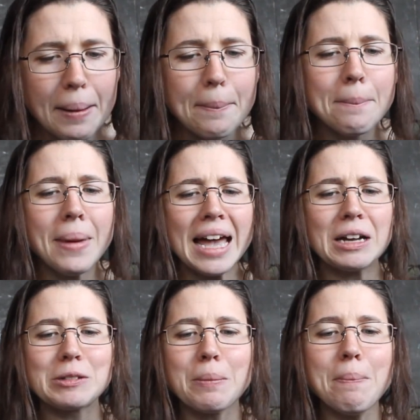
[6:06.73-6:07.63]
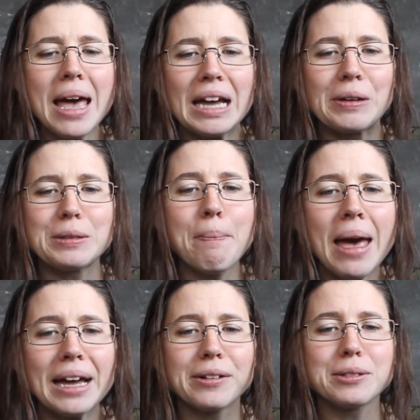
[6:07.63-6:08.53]
Mangoes, mangoes,
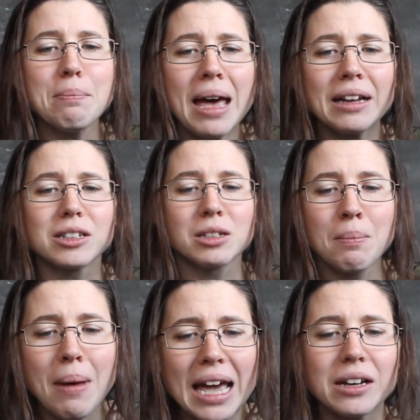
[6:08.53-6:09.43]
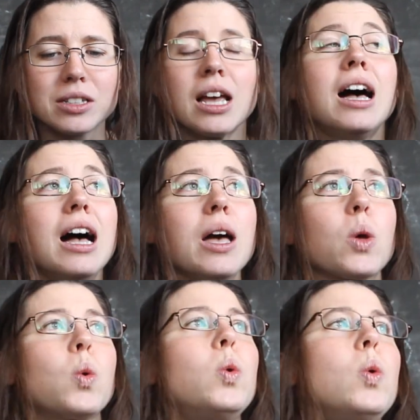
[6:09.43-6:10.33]
mangoes, mangoes, mangoes.
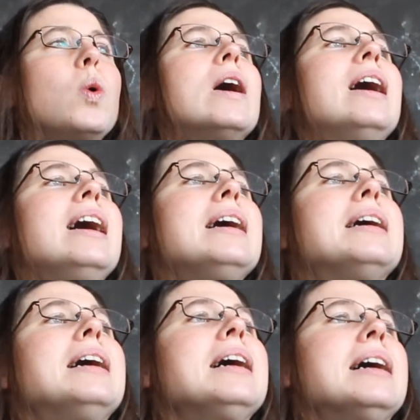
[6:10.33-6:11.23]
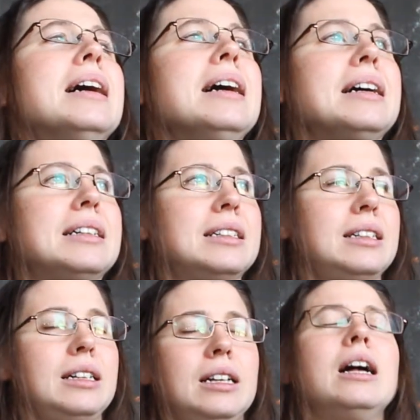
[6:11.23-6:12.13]
Ha! Ha! Ha! Ha!
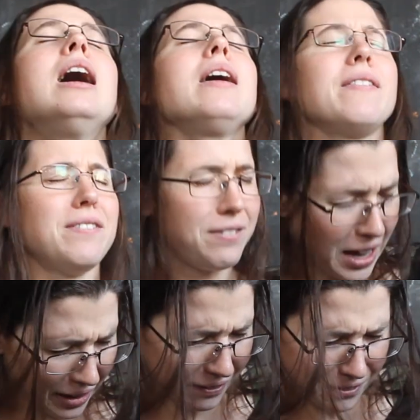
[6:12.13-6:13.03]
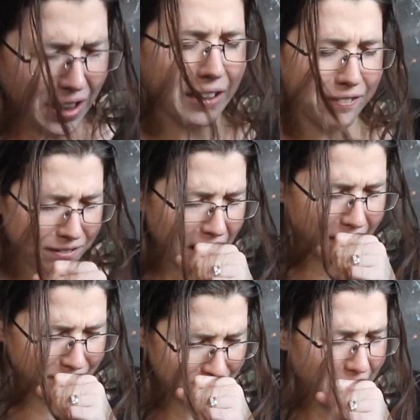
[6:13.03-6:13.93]
Ha! Fuck! Fuck! Fuck!
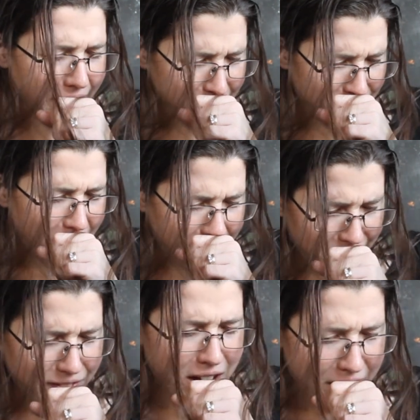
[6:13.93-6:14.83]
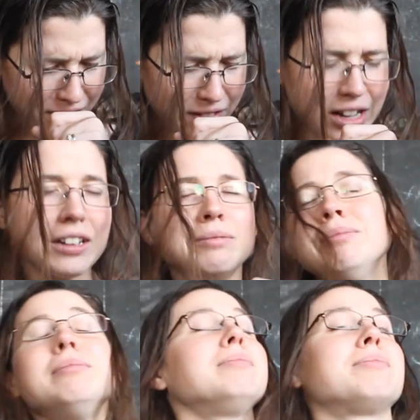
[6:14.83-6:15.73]
Fuck! Fuck! Fuck! Fuck!
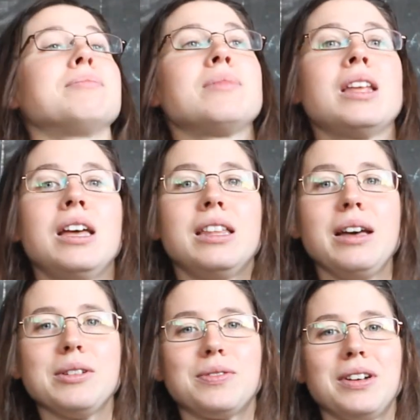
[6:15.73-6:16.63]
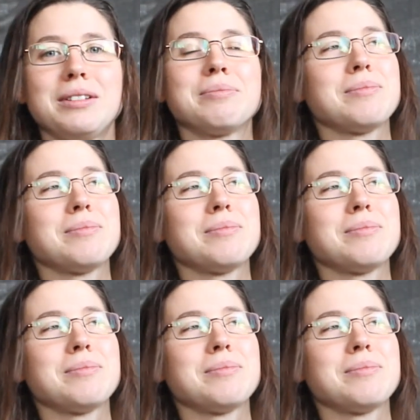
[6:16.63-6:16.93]
That was fun.